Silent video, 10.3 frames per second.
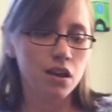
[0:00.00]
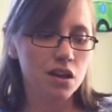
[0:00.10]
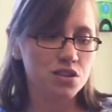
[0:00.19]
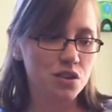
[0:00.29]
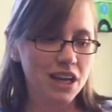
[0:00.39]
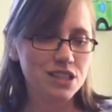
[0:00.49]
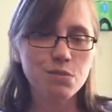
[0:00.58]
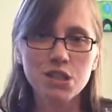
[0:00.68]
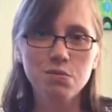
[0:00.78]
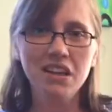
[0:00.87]
So that's
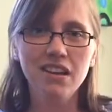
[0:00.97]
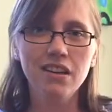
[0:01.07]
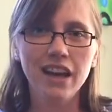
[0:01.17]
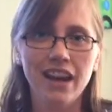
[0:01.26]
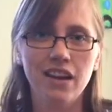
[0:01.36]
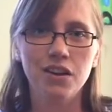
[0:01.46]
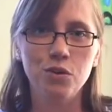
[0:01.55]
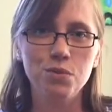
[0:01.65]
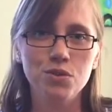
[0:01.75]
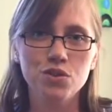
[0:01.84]
my spiel, and I
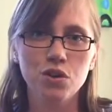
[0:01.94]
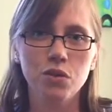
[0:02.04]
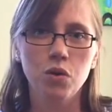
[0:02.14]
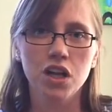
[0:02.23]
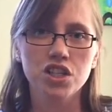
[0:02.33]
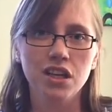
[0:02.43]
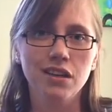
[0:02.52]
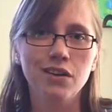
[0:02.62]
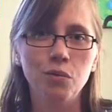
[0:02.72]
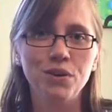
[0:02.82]
hope you enjoyed watching
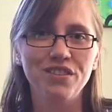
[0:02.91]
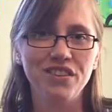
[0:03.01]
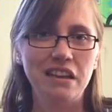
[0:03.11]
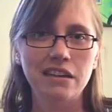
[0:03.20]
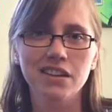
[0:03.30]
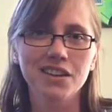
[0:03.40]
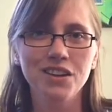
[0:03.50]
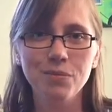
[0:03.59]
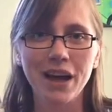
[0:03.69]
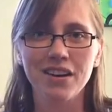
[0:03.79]
and hope you're feeling a little
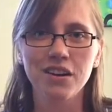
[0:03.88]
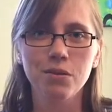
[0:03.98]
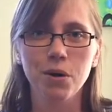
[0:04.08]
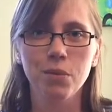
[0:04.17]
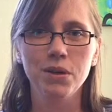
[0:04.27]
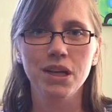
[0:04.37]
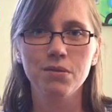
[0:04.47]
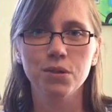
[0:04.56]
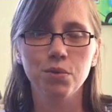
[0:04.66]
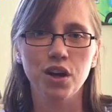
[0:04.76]
better about being able
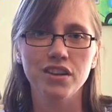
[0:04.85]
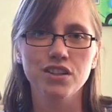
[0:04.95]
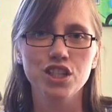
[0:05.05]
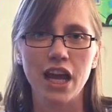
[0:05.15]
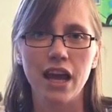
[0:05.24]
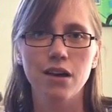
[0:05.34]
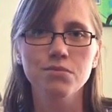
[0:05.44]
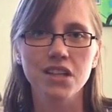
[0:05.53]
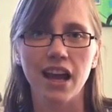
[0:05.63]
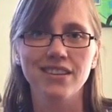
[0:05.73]
to put on your
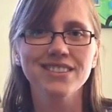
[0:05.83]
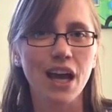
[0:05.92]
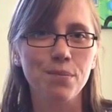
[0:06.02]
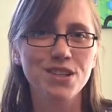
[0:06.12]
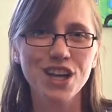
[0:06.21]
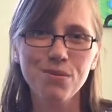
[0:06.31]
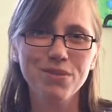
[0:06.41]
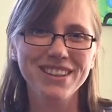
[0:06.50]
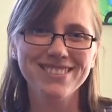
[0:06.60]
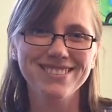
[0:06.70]
jams, and happy
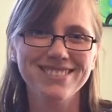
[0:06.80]
shopping!